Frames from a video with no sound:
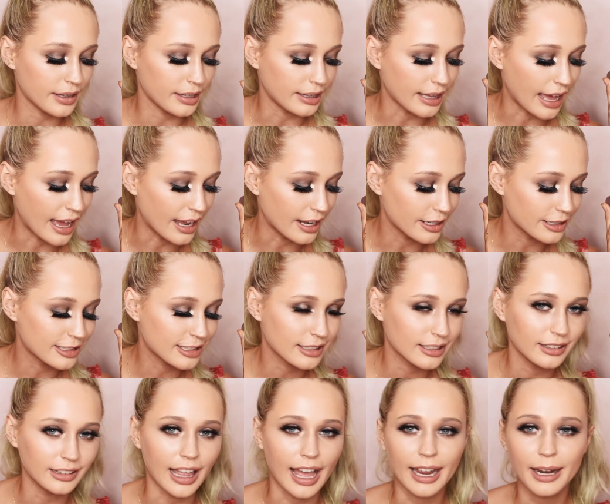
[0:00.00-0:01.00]
that
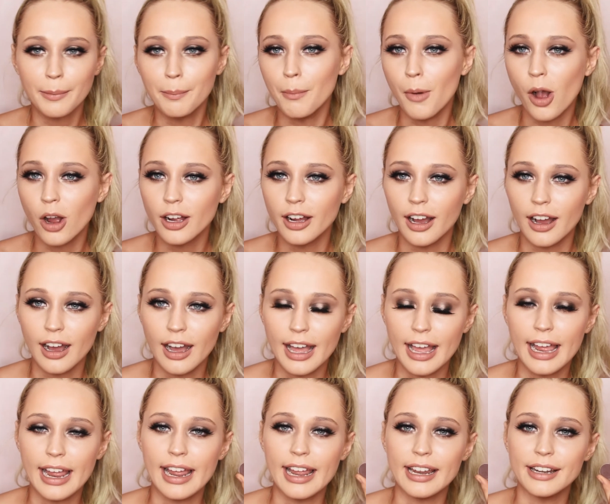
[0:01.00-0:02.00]
like Mocha
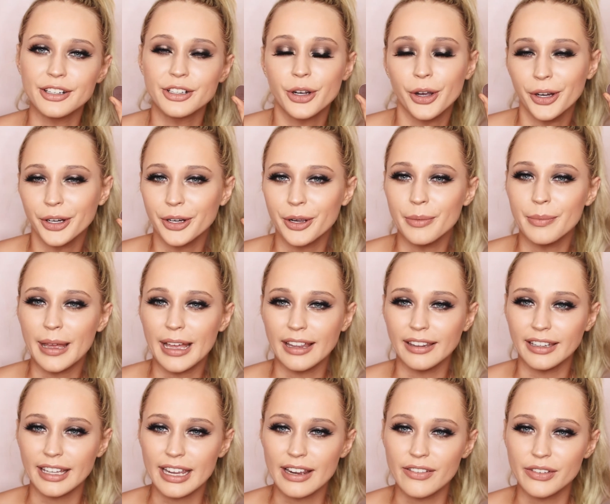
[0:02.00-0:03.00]
and Cocoa Bear
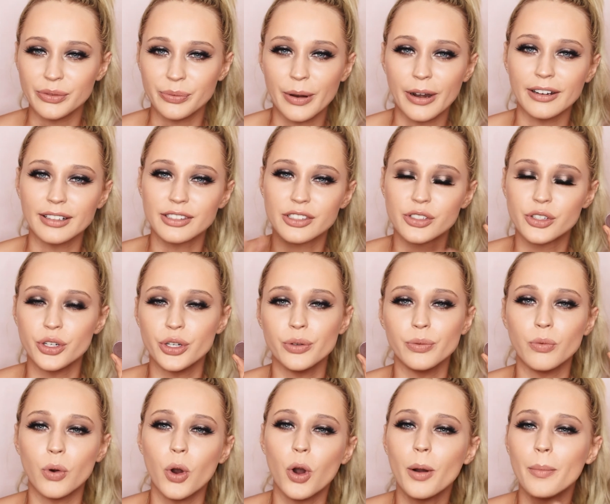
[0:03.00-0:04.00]
leaves where it's too
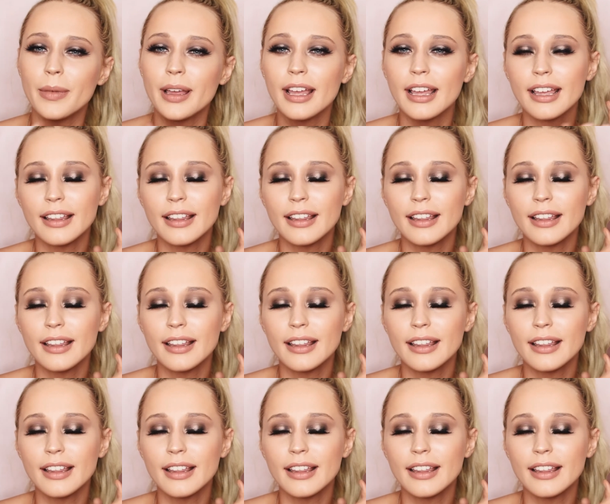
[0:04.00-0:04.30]
warm.